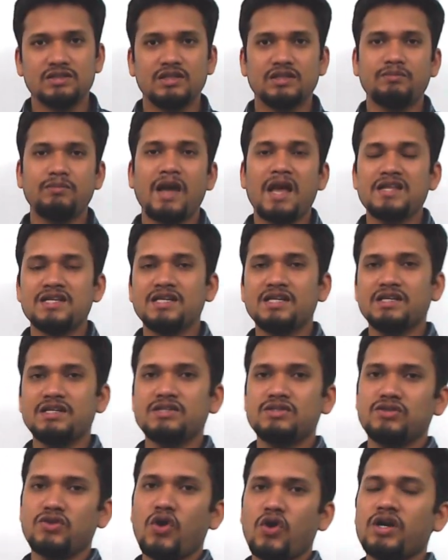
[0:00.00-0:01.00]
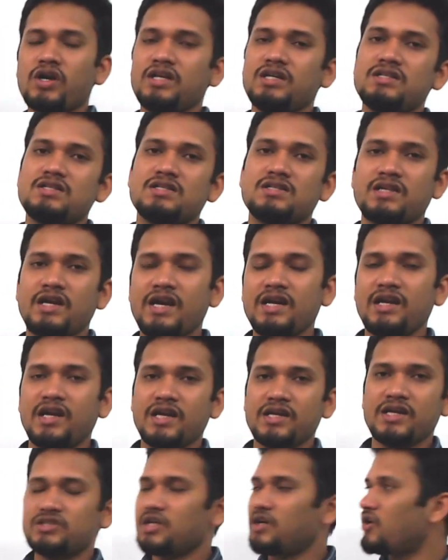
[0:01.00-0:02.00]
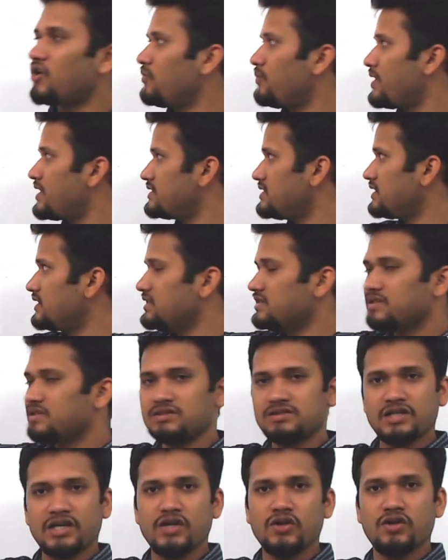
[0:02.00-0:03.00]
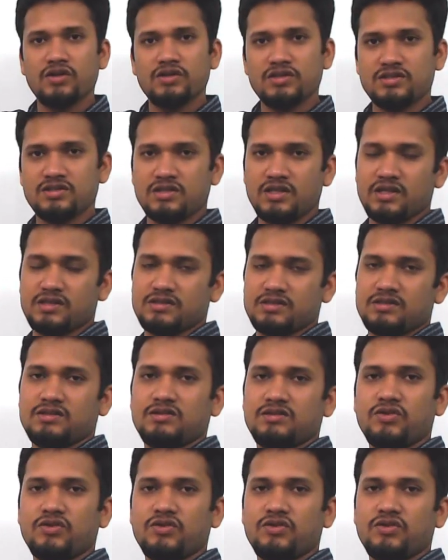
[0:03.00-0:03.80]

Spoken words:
magic is not inside RxJava, magic is inside all these things.